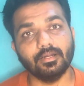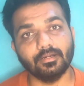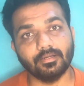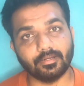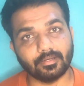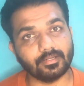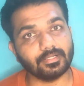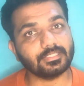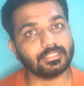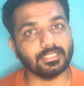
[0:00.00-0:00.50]

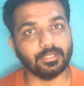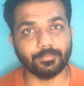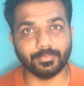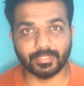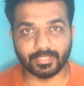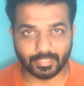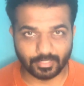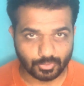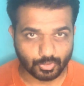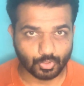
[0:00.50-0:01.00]
drug
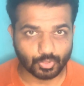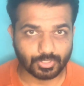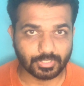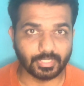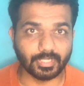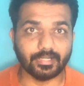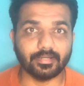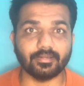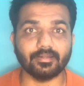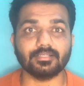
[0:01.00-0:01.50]
safety
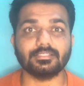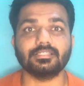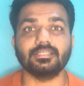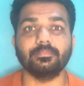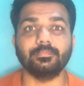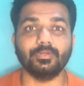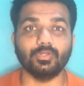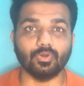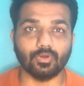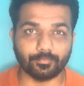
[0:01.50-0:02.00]
associate, drug
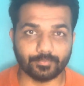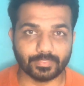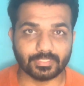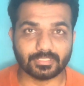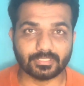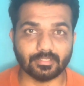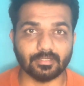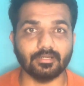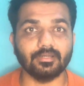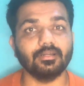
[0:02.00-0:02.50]
safety
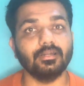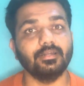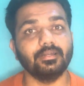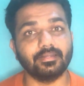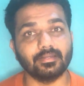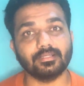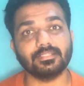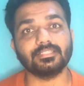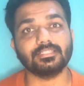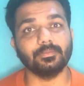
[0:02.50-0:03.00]
officer,
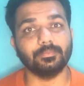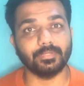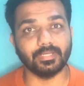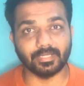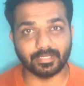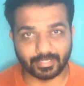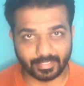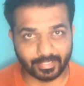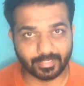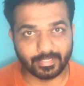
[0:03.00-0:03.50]
drug
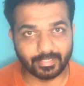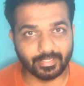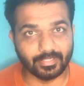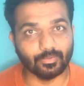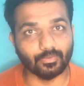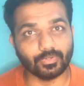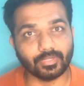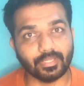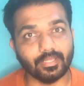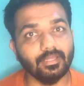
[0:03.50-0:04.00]
safety trainee,
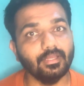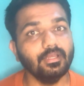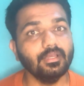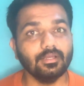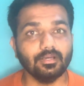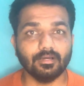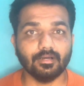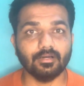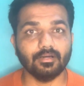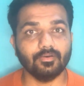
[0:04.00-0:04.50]
okay,
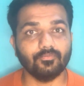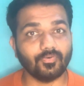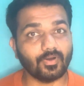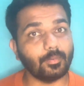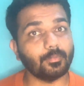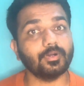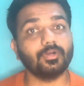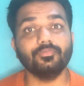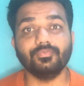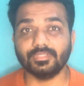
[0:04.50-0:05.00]

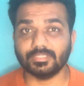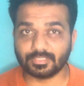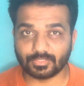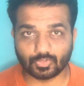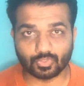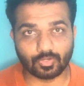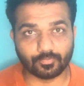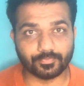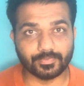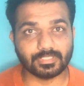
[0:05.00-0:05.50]

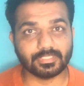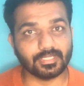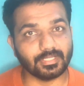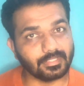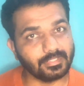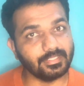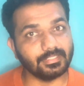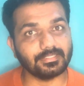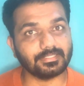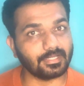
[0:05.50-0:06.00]
pharmacovigilance officer.
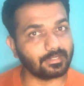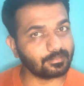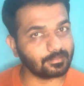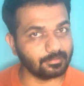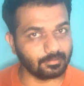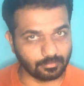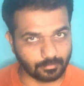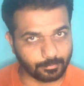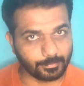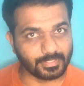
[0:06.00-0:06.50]
These are
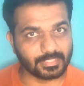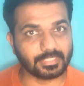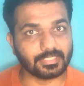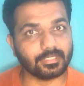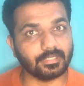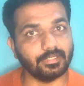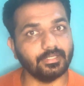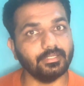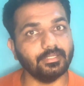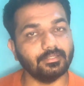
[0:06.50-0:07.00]
the
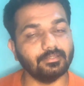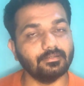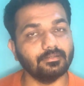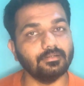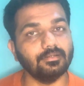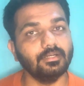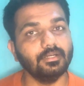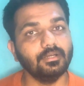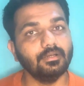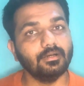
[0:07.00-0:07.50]
basically
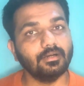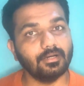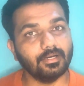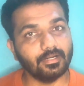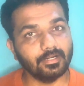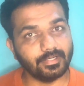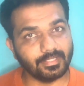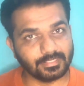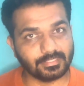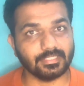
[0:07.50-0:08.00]
the
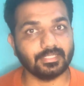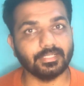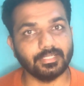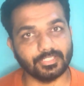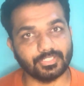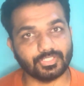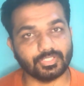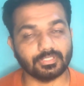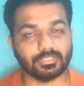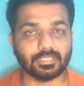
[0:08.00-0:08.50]

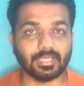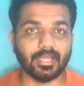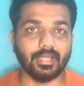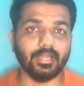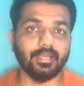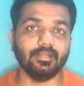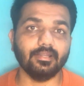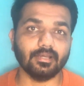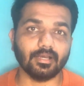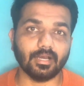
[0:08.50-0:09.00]
designations.
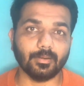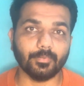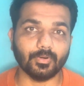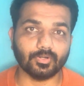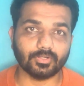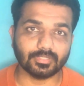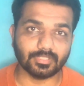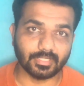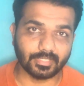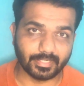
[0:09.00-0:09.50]
And
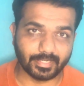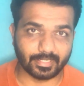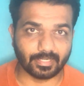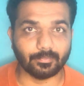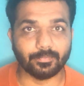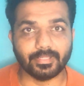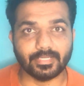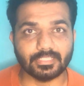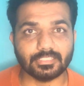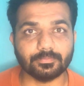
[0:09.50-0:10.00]
about the data
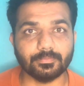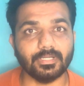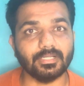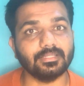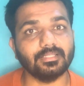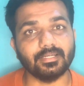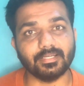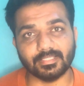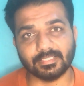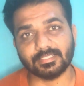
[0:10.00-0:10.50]
management,
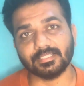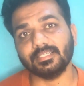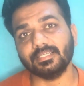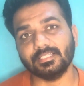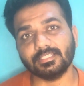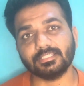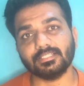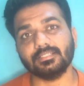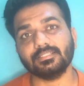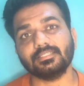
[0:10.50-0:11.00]
the
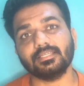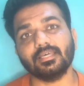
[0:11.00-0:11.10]
designations